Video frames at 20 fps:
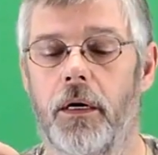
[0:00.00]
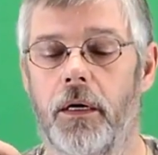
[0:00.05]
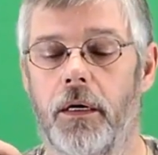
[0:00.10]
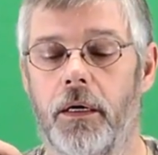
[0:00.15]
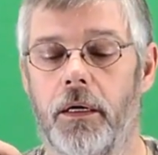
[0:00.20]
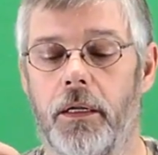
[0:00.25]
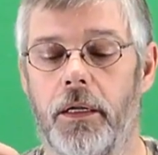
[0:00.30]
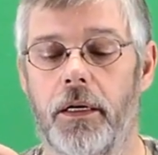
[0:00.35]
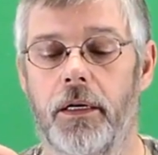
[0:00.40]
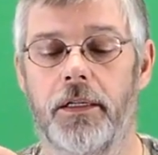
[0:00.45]

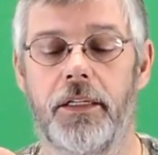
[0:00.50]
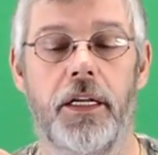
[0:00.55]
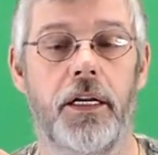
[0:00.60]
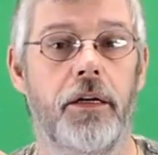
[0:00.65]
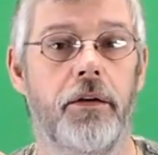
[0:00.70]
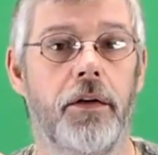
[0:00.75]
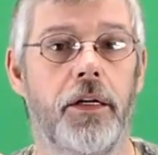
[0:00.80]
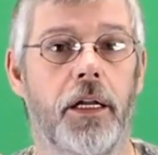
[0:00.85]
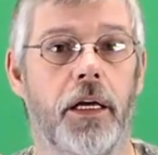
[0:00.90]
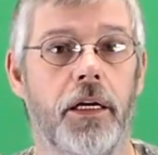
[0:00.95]
a little
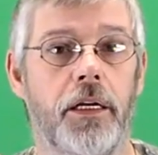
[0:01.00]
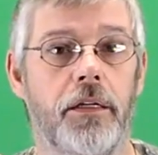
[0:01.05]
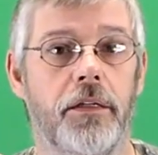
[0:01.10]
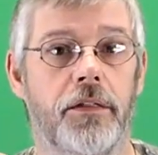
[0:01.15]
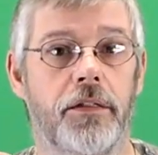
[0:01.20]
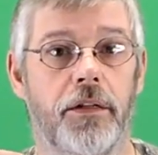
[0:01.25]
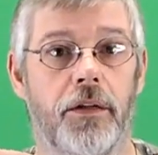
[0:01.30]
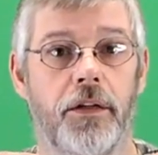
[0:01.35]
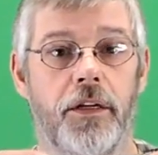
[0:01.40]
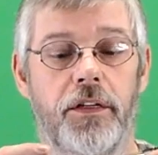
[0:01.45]
teeny green light.
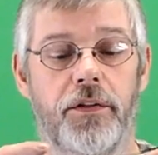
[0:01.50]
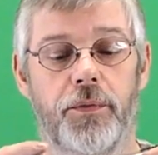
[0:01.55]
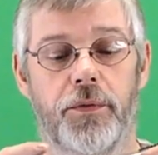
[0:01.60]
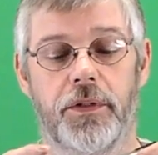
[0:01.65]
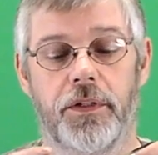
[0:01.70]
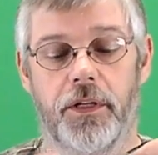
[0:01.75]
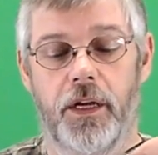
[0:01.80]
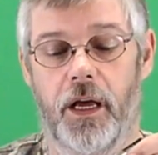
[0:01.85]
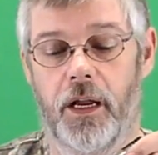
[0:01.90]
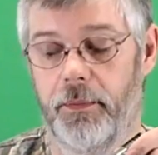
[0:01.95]
So this
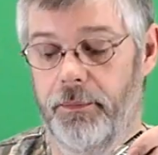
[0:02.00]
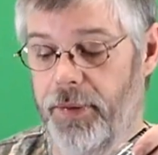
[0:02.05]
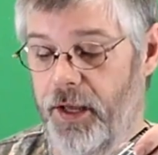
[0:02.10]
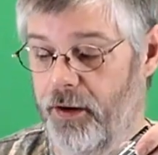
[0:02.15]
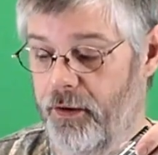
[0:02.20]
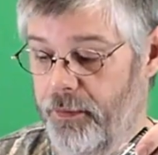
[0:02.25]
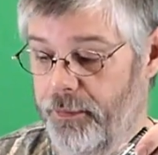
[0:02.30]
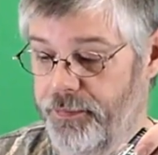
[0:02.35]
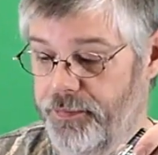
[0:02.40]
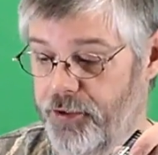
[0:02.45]
one's got a
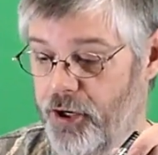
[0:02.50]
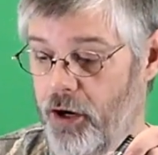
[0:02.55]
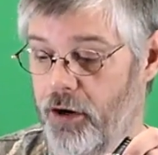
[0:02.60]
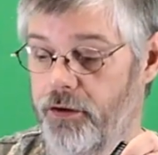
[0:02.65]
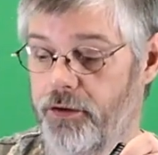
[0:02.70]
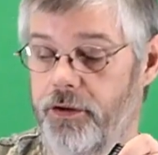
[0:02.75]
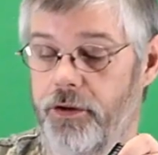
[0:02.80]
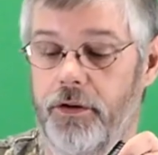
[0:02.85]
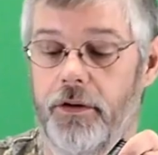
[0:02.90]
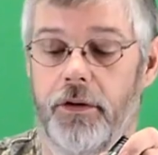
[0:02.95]
better
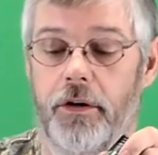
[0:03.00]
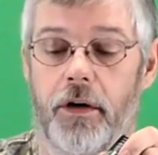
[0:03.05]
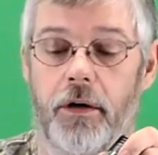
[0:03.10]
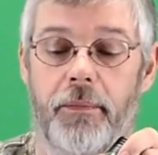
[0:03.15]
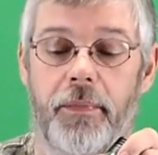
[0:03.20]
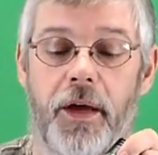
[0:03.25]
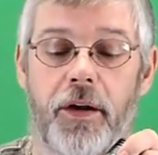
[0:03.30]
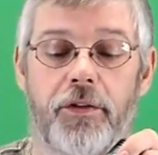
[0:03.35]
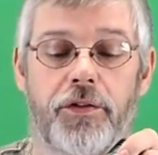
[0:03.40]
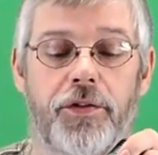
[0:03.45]
charger, or
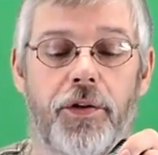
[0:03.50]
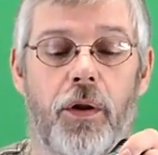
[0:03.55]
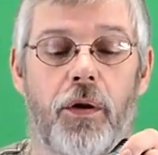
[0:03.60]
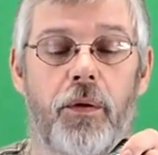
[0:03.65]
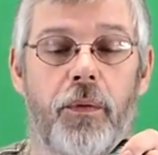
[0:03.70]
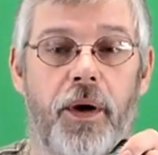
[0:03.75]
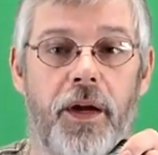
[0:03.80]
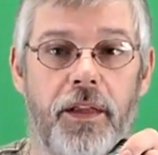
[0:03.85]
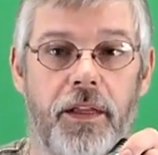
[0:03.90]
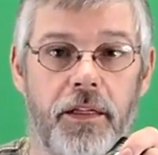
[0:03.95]
a better
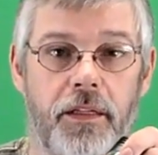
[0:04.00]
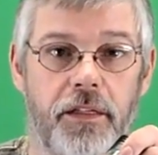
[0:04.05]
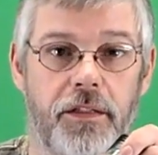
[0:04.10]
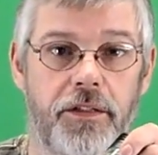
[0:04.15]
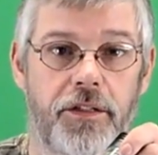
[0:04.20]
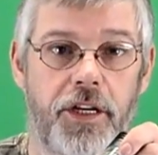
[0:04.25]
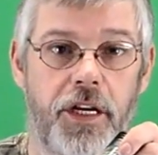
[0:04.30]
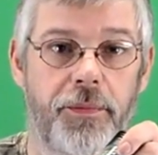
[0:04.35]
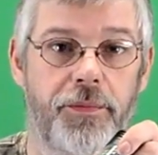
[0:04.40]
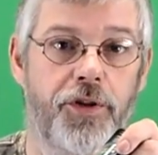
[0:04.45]
solar array than this
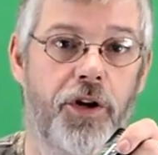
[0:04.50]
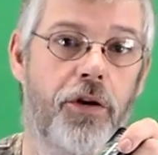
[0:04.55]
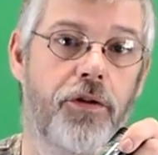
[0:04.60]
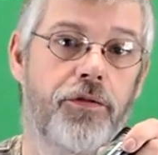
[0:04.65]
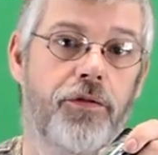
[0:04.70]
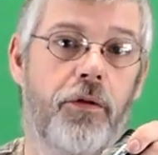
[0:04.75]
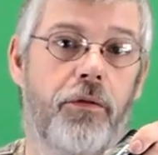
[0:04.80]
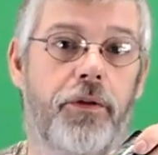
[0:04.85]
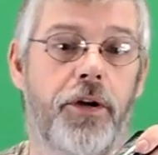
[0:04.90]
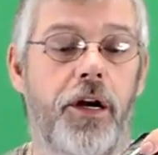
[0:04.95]
cheap
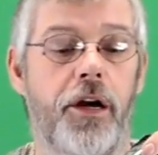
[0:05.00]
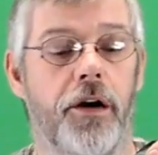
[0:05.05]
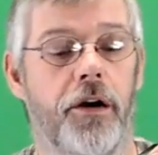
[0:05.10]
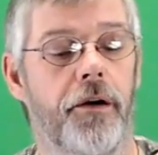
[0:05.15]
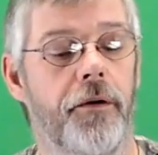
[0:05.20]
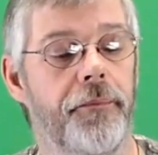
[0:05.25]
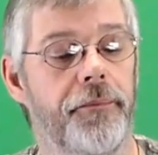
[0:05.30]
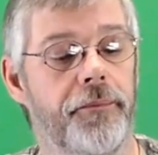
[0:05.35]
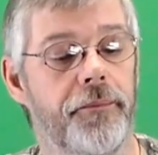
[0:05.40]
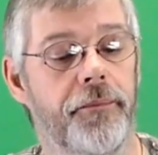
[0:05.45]
charger over
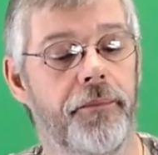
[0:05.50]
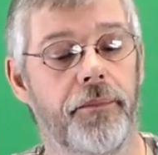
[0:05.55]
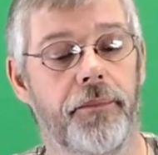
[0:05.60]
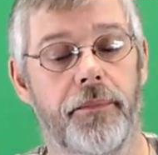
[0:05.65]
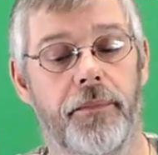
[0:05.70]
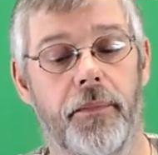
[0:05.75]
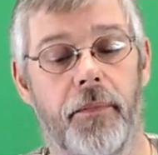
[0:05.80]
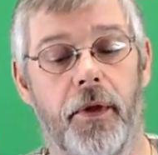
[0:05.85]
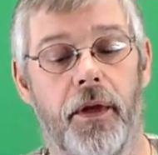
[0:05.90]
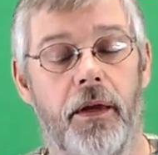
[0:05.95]
here.
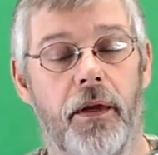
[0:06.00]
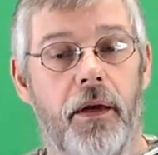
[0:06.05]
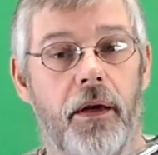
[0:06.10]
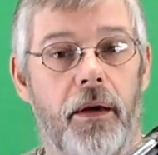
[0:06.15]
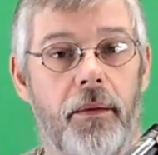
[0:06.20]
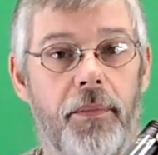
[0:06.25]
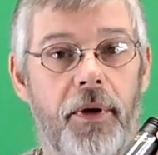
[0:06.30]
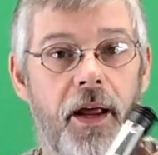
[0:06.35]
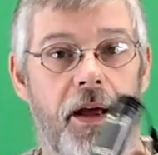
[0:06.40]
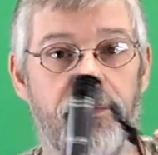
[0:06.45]

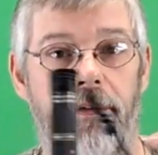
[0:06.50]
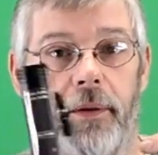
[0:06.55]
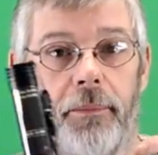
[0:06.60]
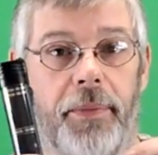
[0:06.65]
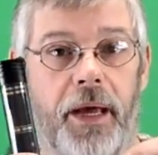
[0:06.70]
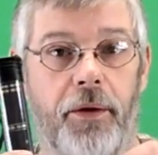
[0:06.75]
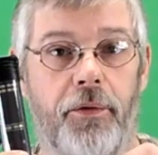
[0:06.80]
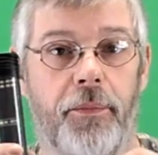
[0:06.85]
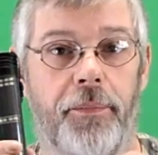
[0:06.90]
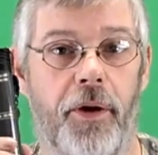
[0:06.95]
But having a
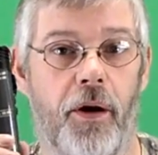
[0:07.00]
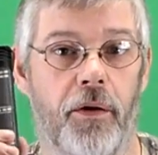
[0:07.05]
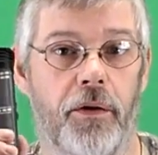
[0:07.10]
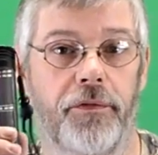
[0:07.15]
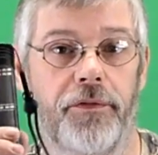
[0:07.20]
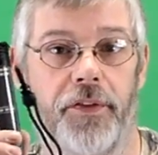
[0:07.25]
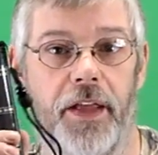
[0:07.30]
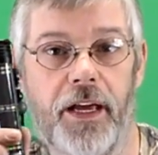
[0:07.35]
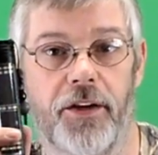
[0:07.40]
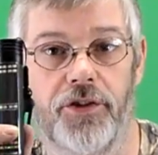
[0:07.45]
battery
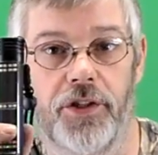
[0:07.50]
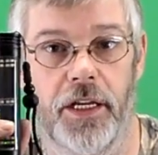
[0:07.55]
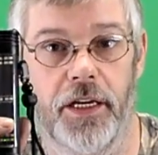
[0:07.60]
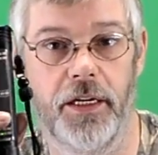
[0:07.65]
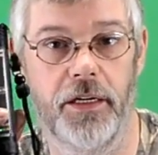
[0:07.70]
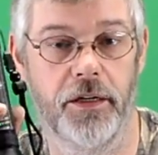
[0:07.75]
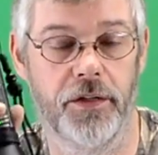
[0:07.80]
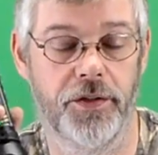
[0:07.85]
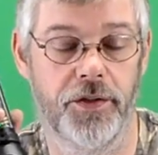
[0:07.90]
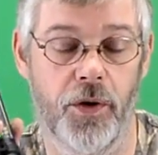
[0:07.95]
powered
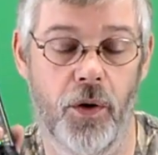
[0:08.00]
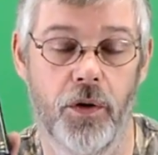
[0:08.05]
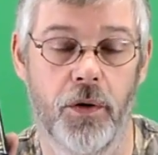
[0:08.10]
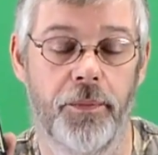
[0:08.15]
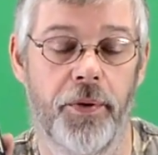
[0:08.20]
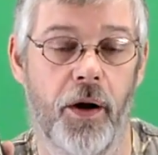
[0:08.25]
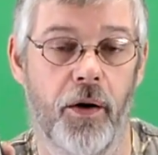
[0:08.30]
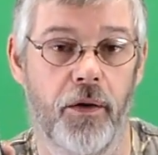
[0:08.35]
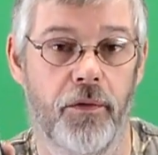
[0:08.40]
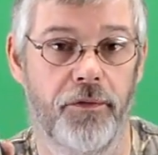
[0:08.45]
flashlight, or solar
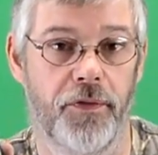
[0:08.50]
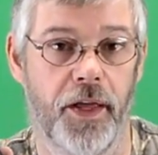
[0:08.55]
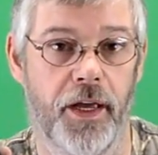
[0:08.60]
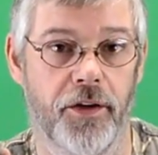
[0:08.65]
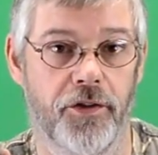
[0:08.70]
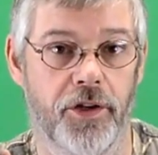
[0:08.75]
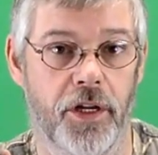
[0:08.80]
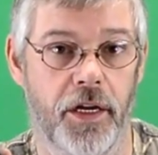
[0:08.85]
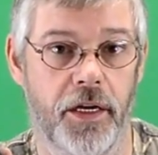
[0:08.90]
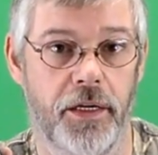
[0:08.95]
powered
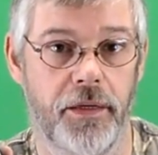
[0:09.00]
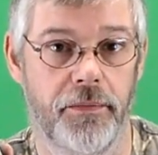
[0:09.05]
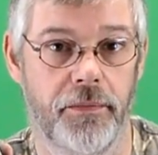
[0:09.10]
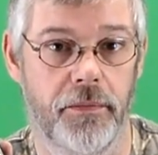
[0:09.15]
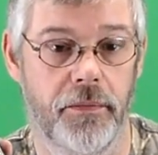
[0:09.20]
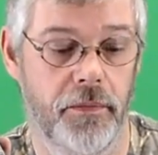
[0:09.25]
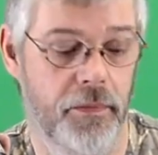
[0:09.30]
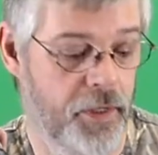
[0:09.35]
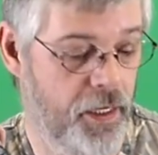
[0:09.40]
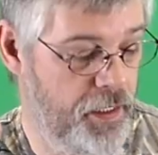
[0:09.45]
flashlight,
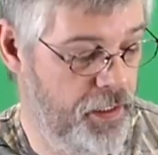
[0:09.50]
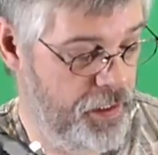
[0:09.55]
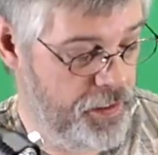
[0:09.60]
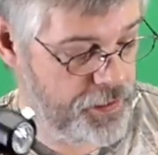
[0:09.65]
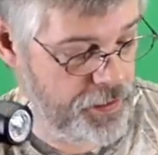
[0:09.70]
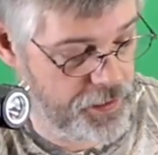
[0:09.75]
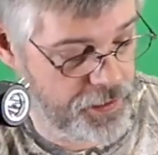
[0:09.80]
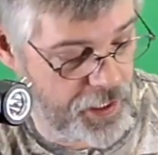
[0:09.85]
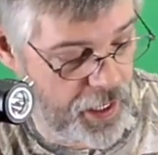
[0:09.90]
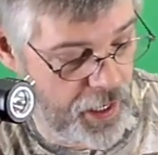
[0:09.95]
and
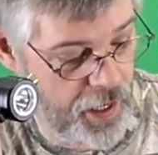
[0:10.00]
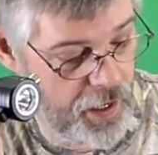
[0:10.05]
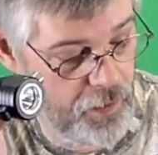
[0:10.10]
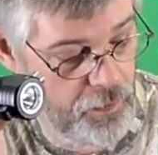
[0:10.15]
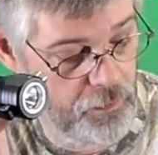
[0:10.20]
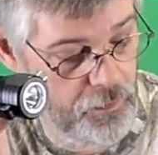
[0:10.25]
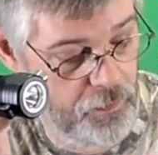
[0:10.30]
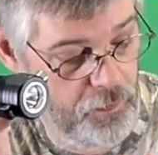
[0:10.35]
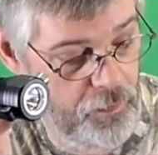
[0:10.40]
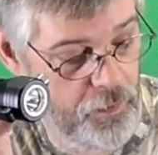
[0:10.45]
this has
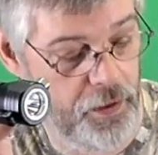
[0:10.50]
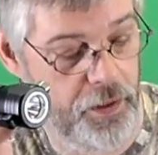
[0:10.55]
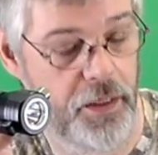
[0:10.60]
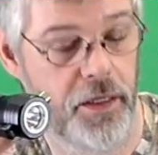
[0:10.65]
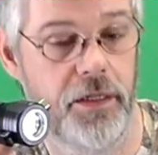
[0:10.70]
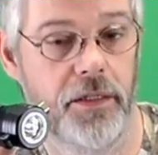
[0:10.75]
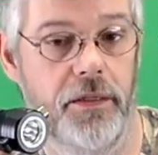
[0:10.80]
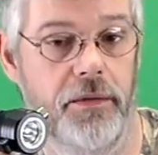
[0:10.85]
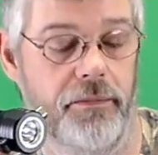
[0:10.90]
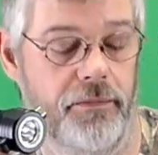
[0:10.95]
got one of
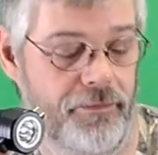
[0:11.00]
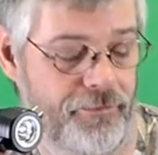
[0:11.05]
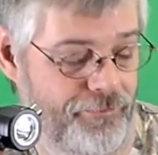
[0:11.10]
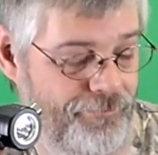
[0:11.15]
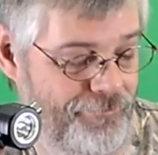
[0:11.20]
these